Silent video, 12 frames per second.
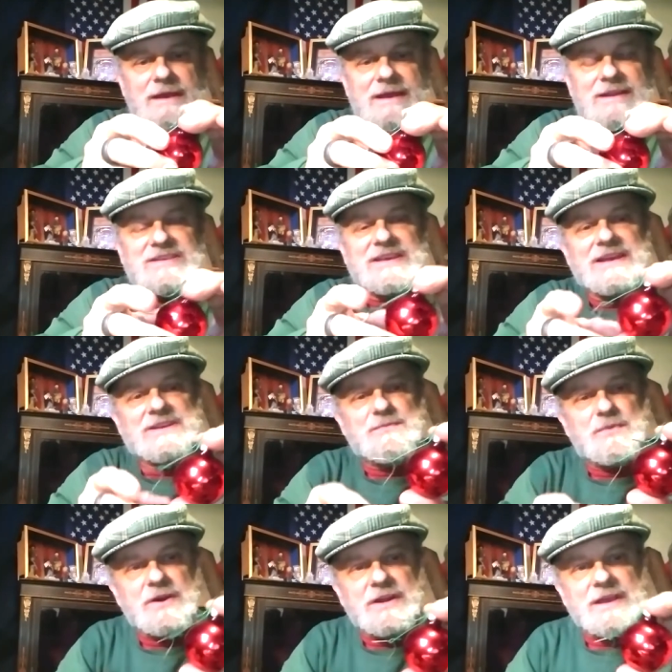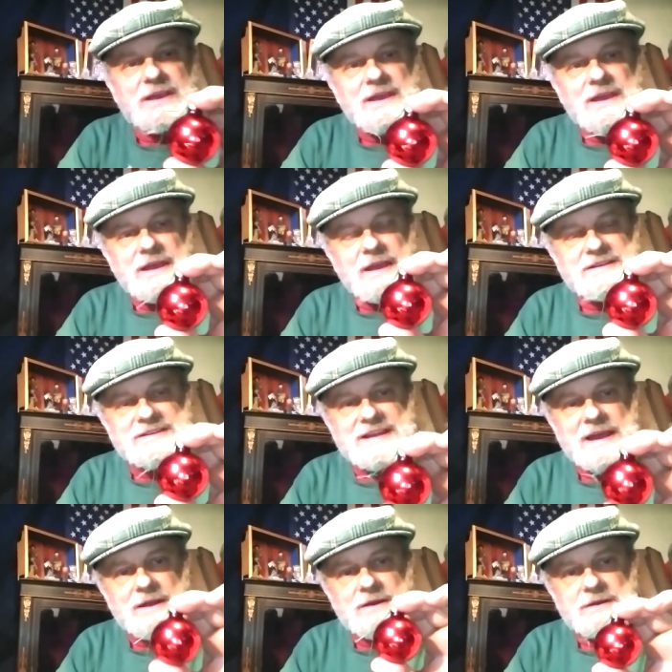It's, it's pretty. It's
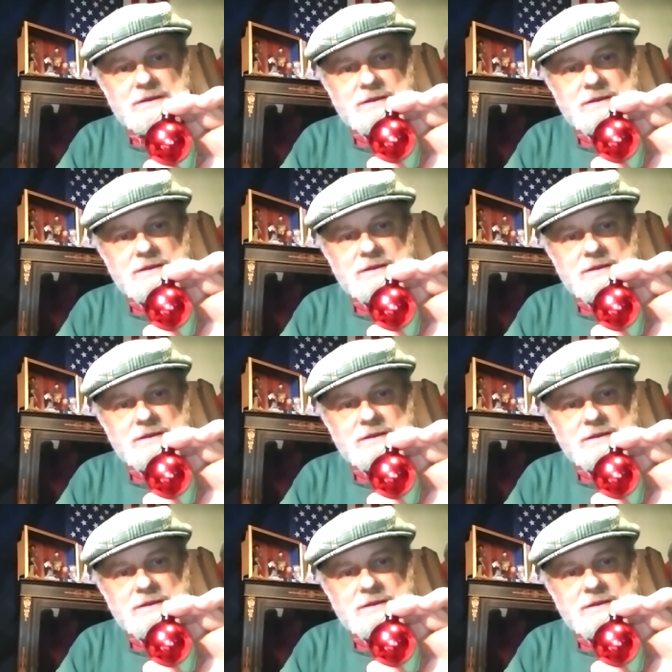not